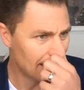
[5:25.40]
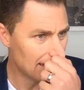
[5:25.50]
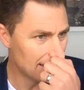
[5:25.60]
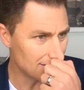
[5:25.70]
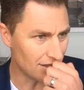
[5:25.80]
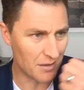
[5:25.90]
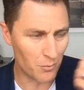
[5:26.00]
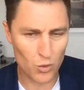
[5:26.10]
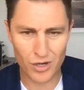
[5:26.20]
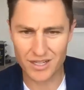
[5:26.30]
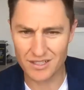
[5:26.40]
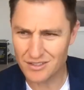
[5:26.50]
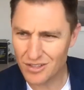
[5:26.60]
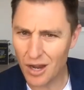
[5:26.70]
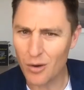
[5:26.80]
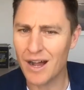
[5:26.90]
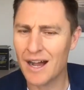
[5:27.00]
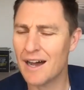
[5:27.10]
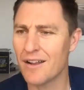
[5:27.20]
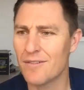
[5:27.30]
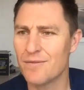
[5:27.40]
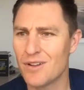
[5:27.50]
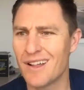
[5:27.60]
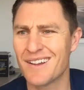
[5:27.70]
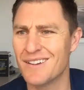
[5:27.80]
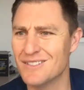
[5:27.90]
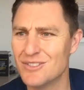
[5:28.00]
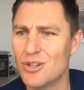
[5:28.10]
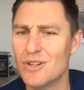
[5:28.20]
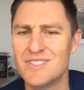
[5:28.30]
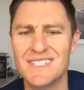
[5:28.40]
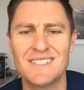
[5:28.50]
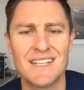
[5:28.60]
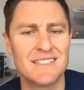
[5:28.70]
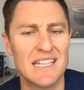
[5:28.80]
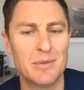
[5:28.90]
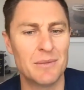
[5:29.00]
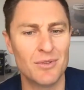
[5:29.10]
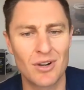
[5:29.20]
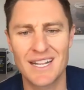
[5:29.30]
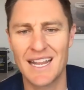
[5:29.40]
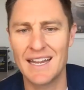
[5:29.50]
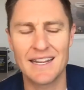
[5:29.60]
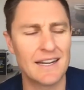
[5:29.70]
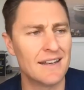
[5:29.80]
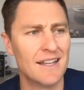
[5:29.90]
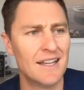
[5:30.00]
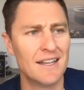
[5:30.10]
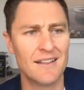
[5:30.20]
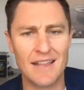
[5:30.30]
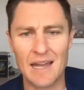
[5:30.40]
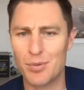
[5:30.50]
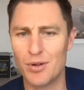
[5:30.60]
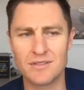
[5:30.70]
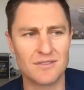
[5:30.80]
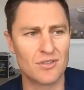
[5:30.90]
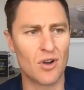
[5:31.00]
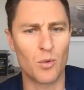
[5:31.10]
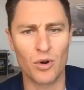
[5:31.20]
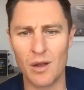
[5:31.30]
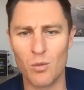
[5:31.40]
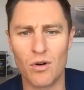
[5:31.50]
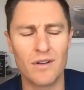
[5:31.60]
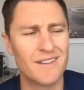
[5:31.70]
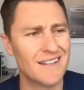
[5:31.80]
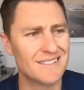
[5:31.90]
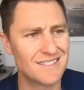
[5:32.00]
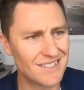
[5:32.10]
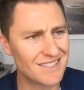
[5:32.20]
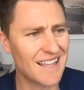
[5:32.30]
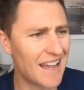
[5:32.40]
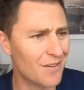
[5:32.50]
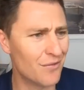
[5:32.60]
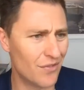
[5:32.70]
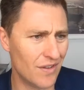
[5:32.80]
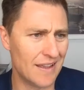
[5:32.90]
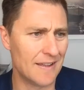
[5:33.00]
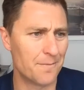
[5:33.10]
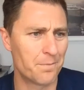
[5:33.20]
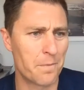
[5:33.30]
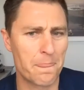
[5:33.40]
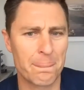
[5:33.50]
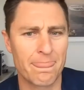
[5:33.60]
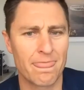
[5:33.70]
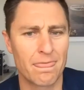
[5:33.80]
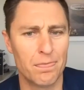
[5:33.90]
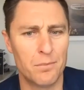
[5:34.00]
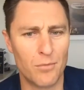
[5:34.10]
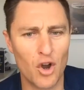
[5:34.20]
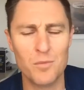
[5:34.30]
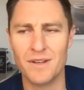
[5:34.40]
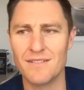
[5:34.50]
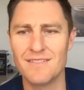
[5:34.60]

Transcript: It's like, I'm working so hard. I feel like I deserve success here, but I'm not getting it. And that person's got what I want, and it's just unfair. The moment